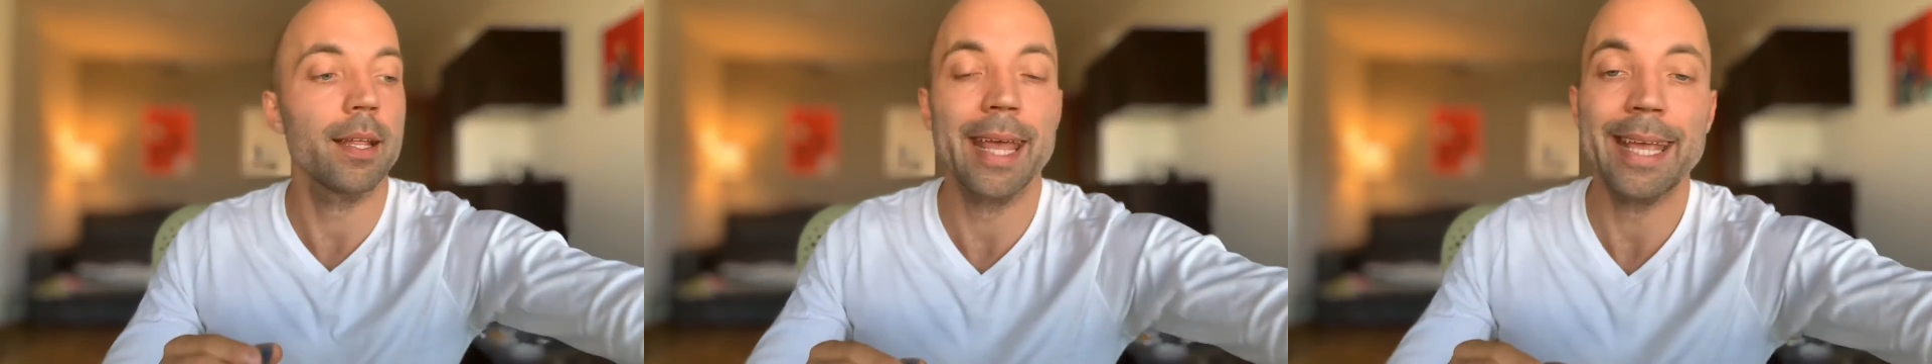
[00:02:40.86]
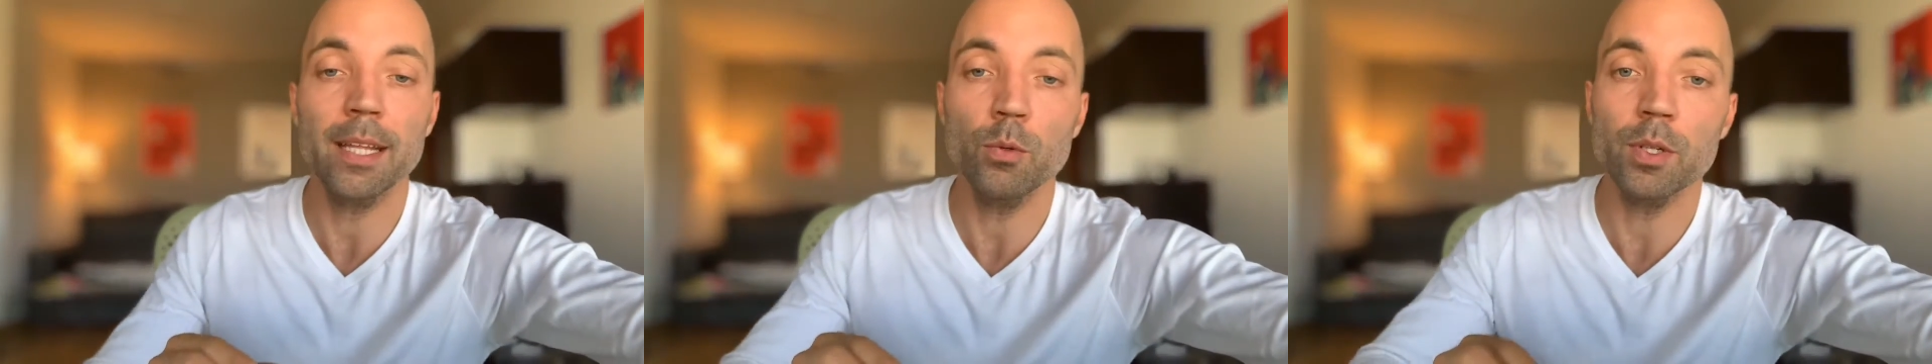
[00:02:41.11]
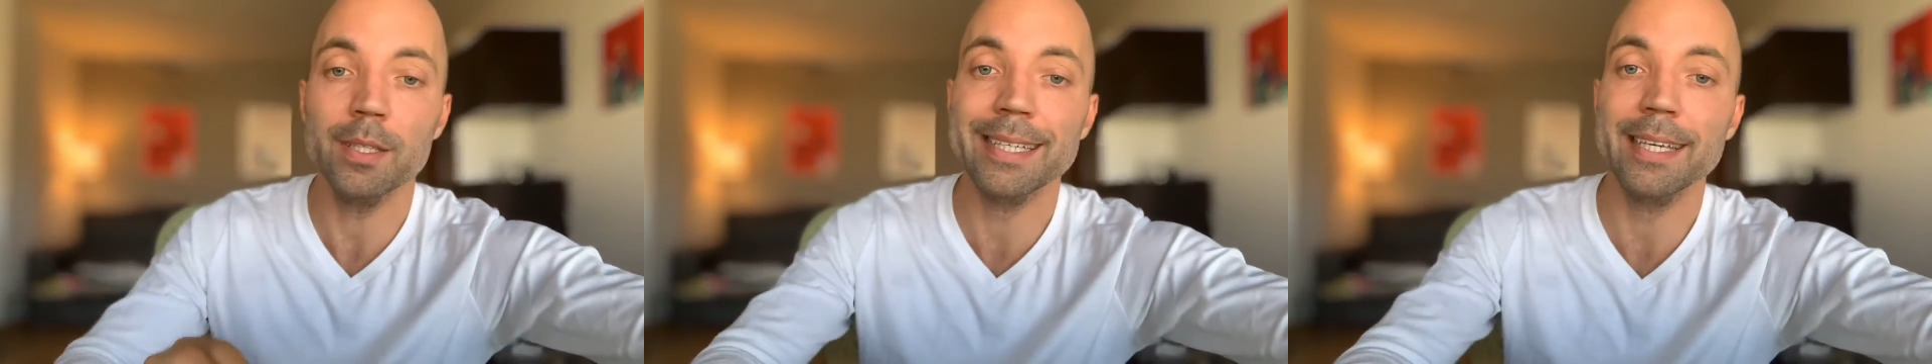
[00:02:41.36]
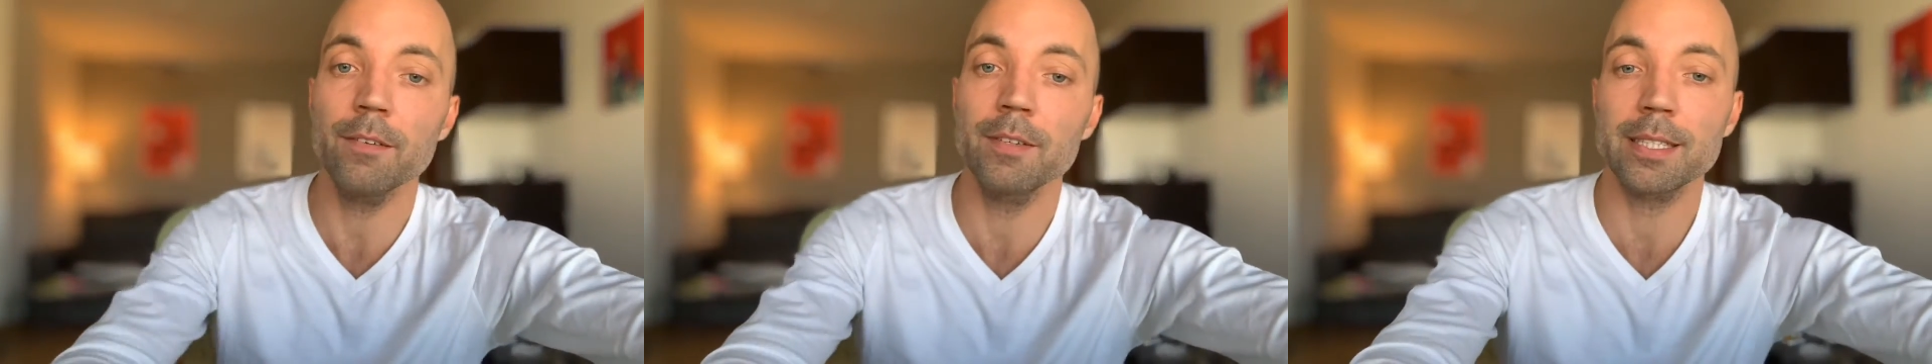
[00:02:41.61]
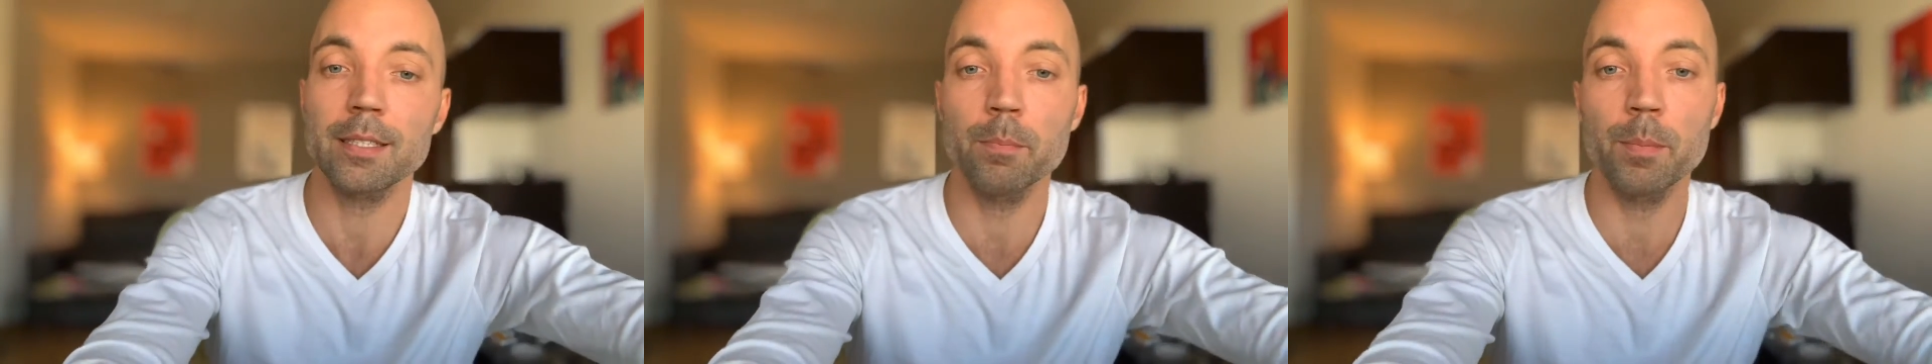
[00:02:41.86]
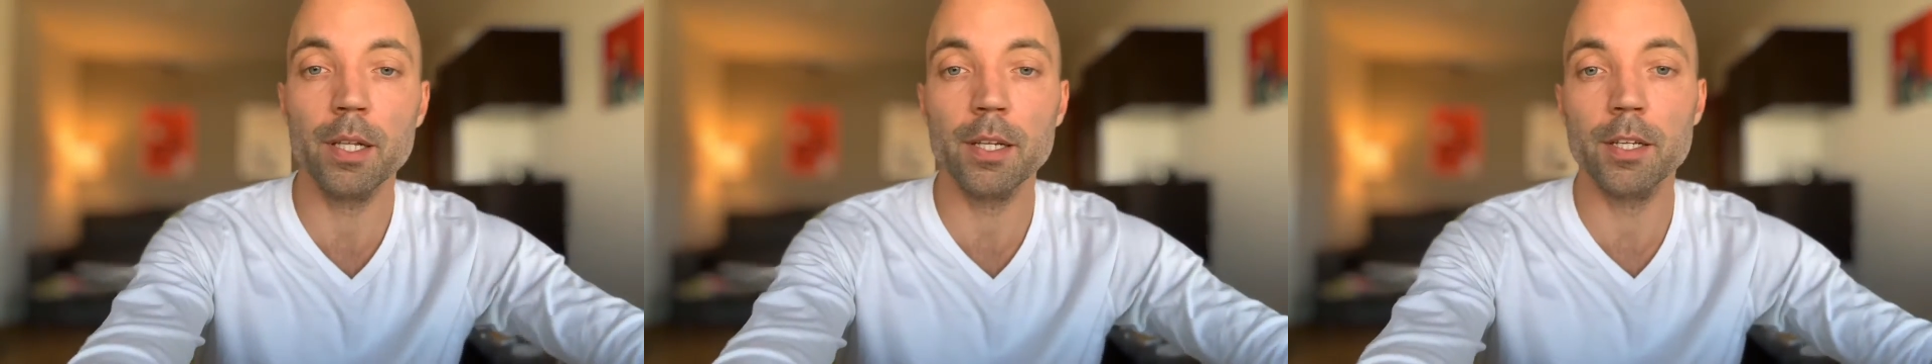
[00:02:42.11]
it will give us
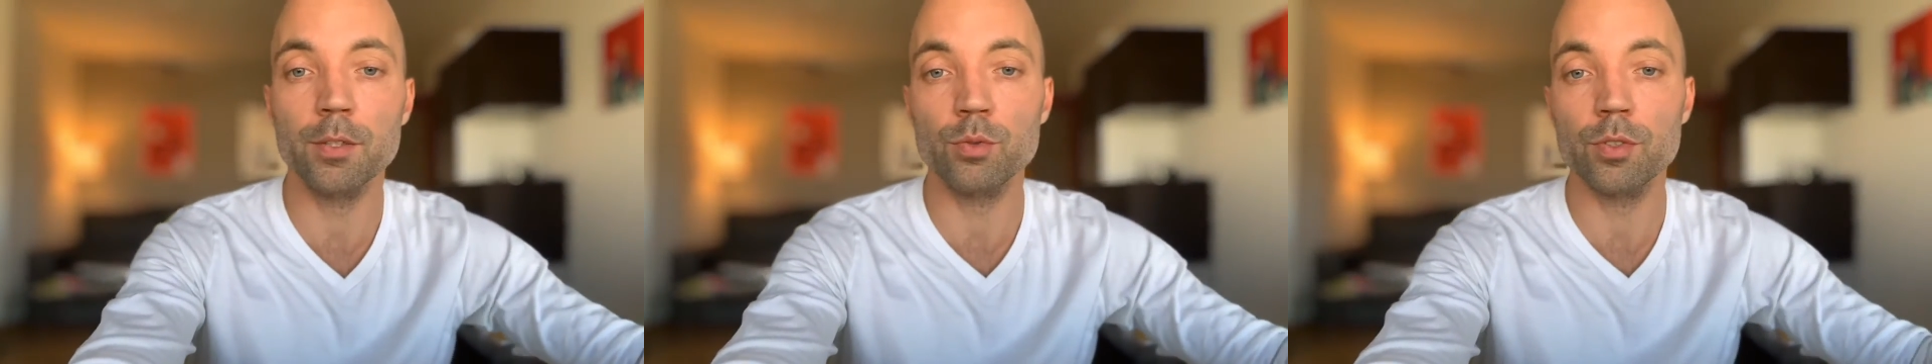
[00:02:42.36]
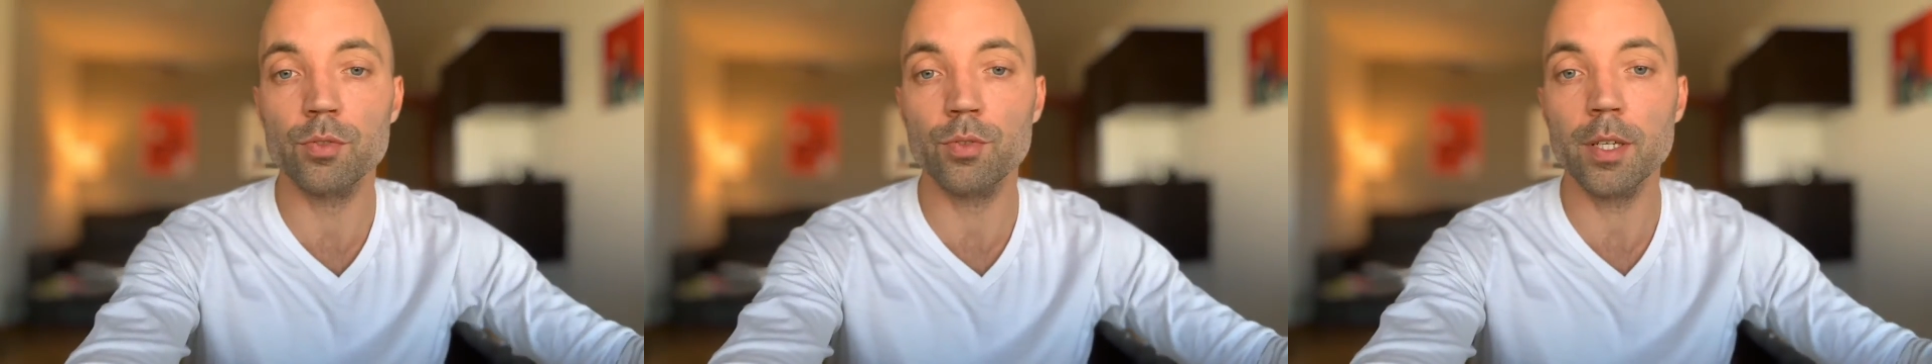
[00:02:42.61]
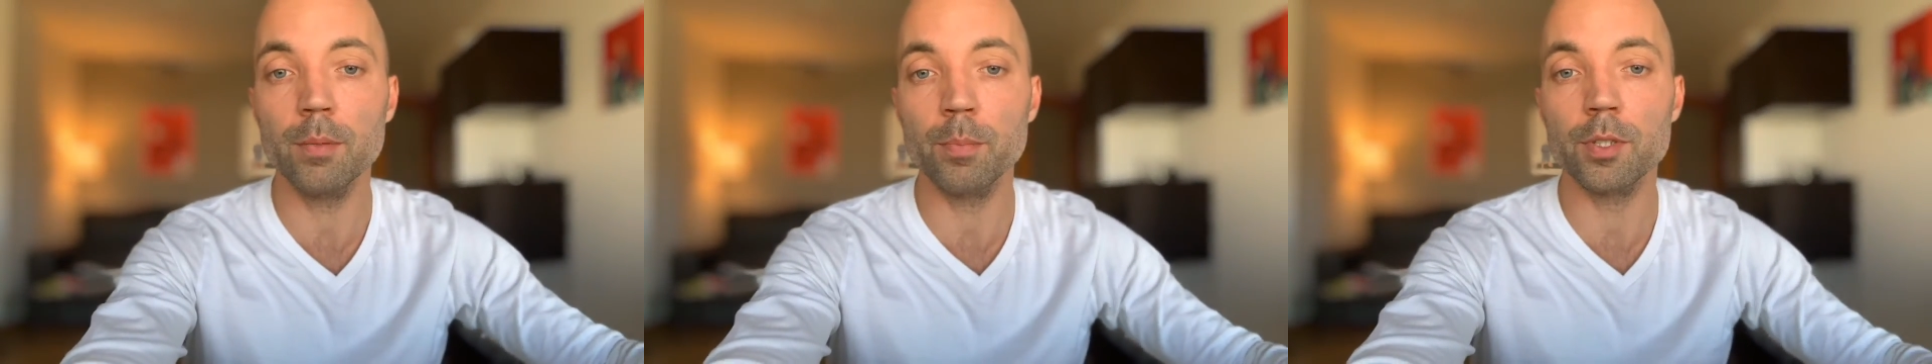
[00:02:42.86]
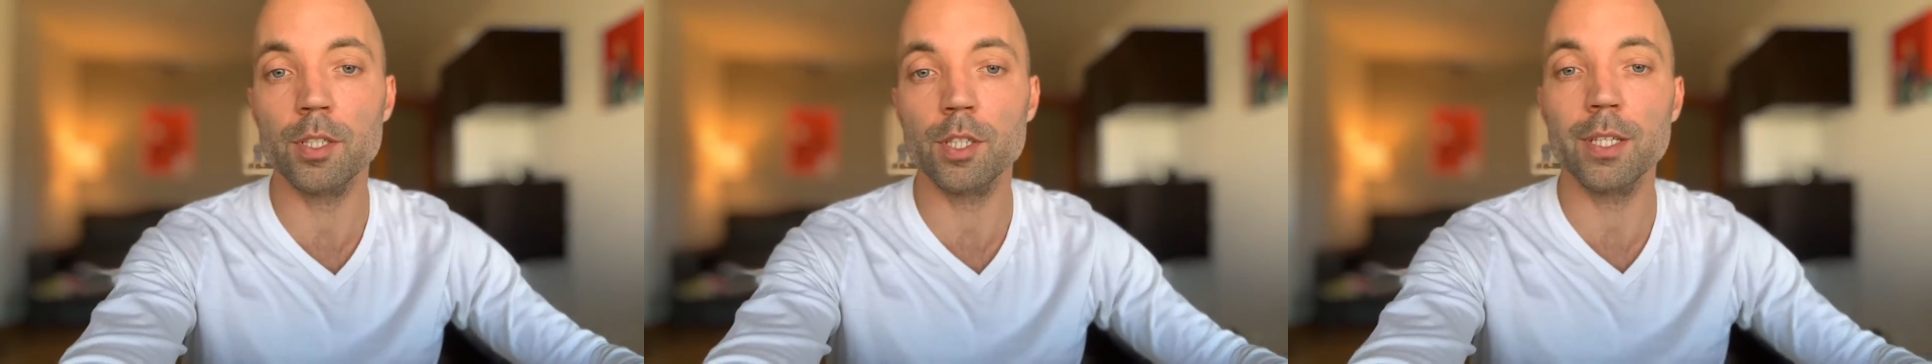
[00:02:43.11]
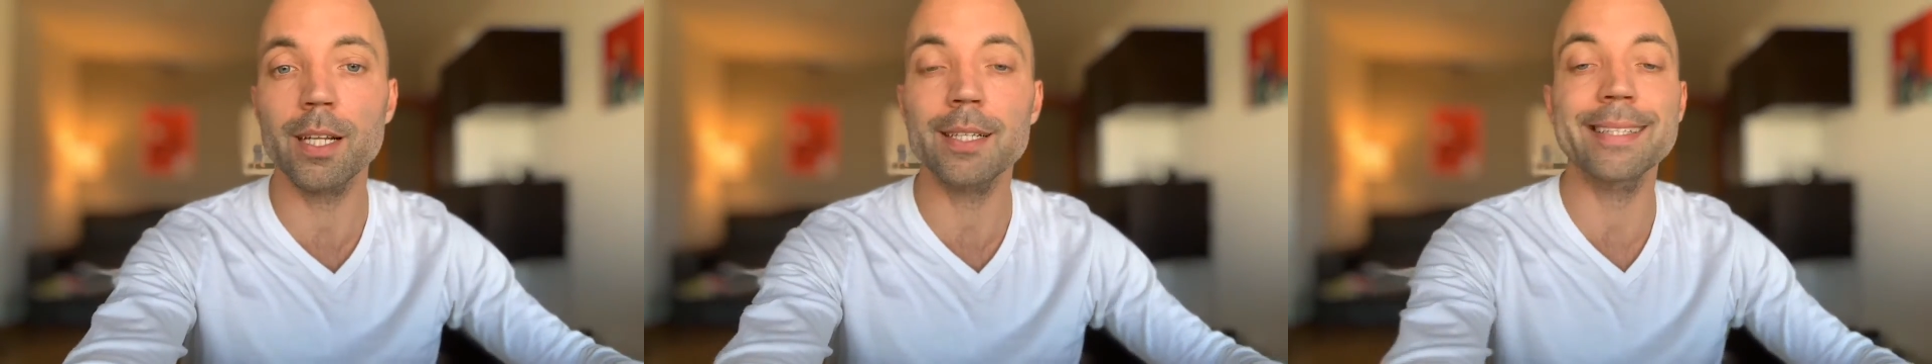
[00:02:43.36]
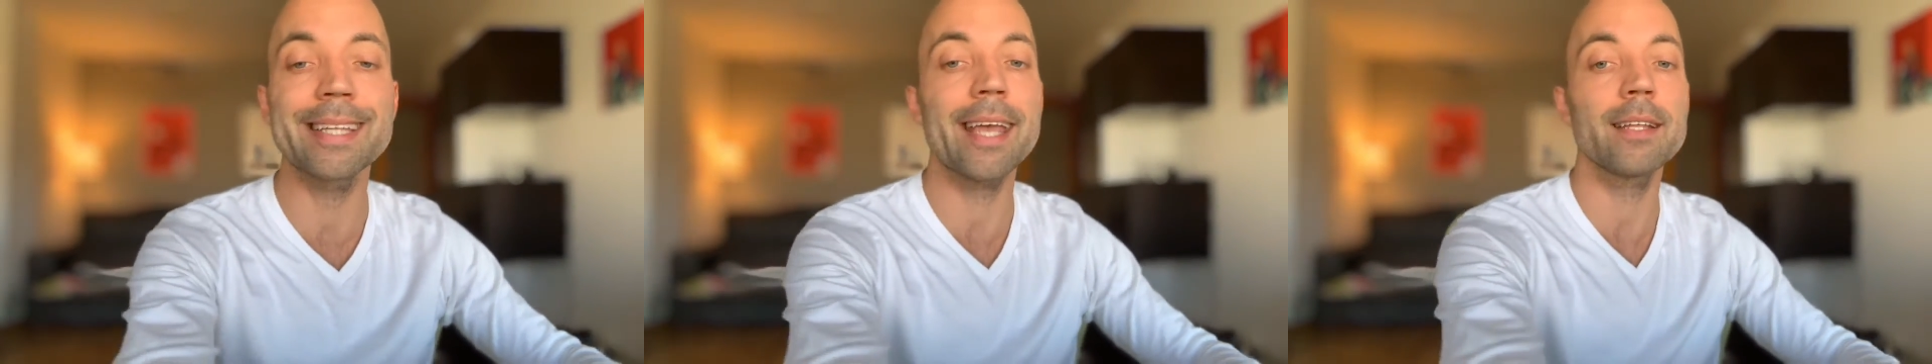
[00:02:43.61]
ability to stream positional
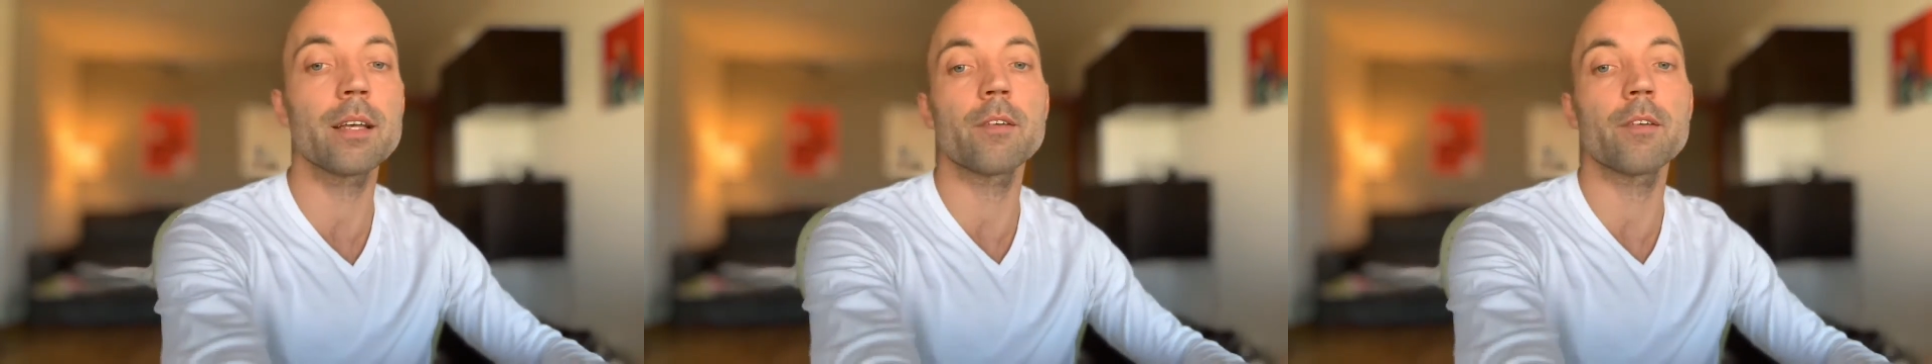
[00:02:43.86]
data